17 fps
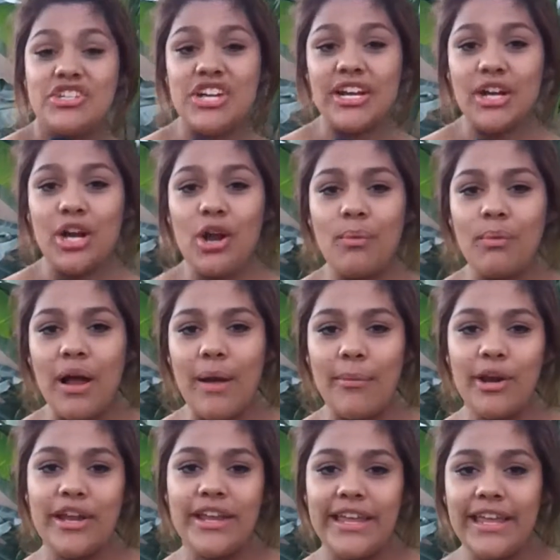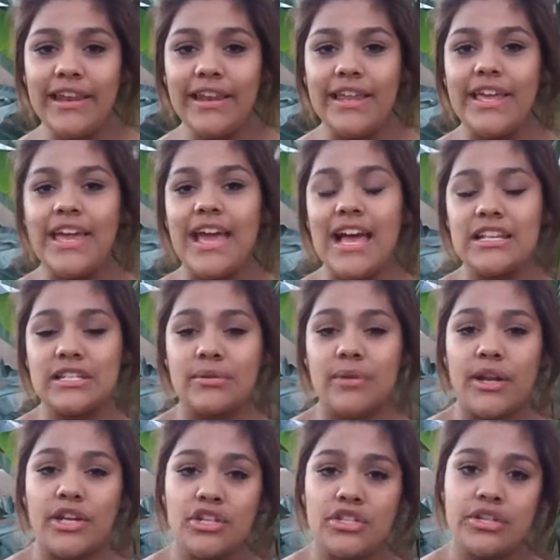General Robert E. Lee has
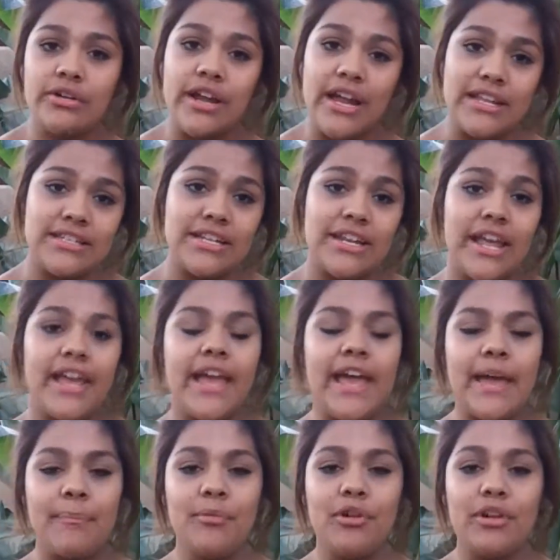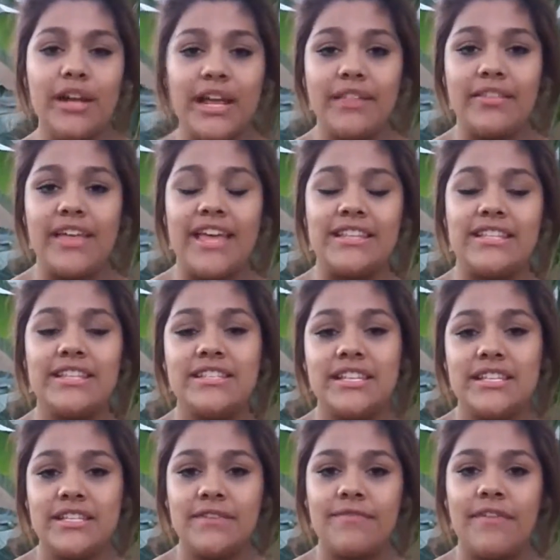surrendered to Grant today, April 9,
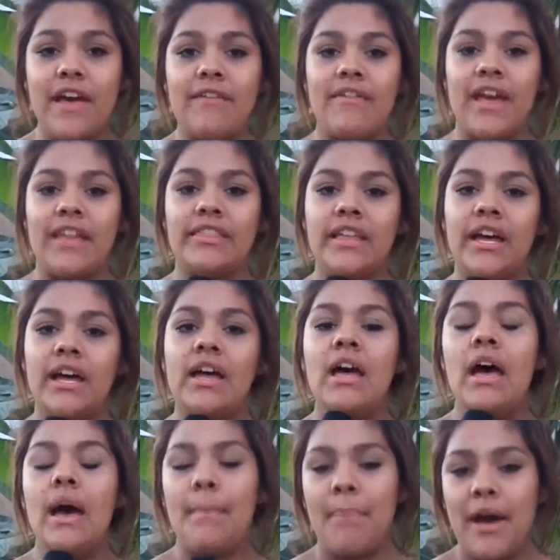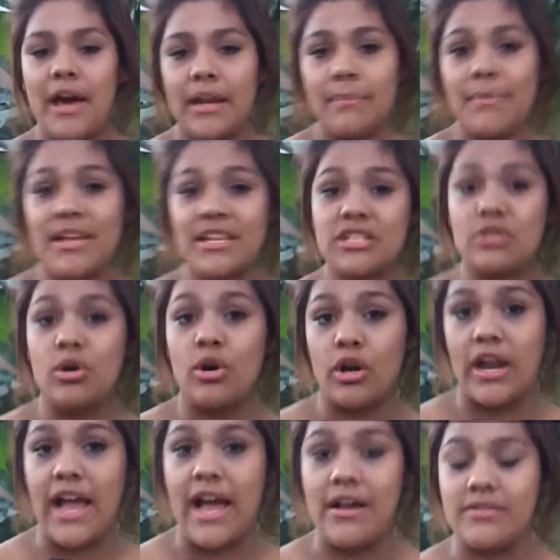1865, at the Appomattox
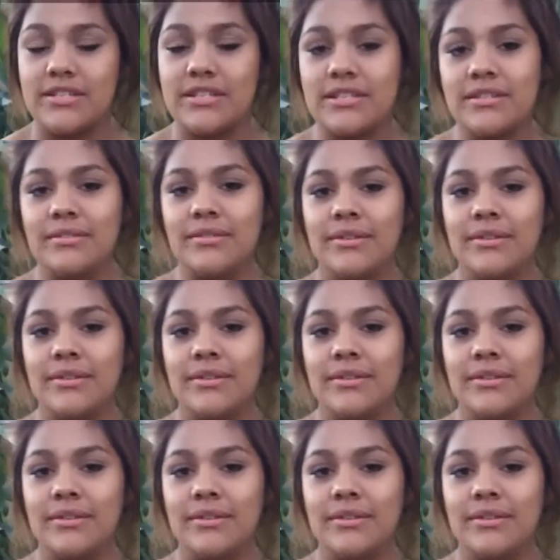Courthouse.